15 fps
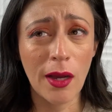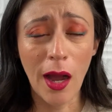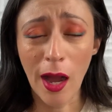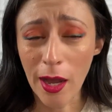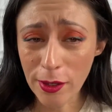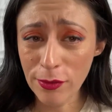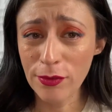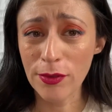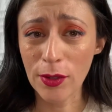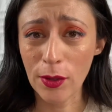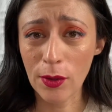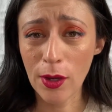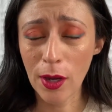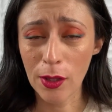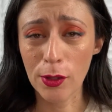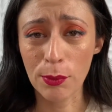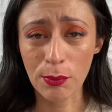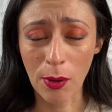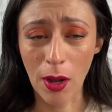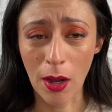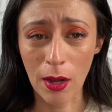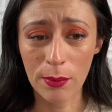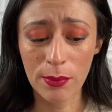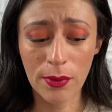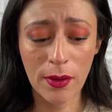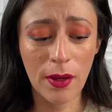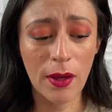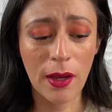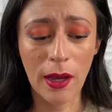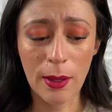I feel ColourPop.
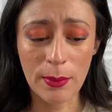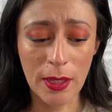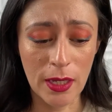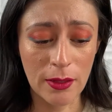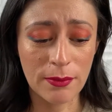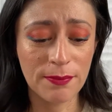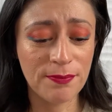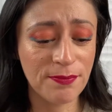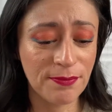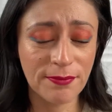I mean,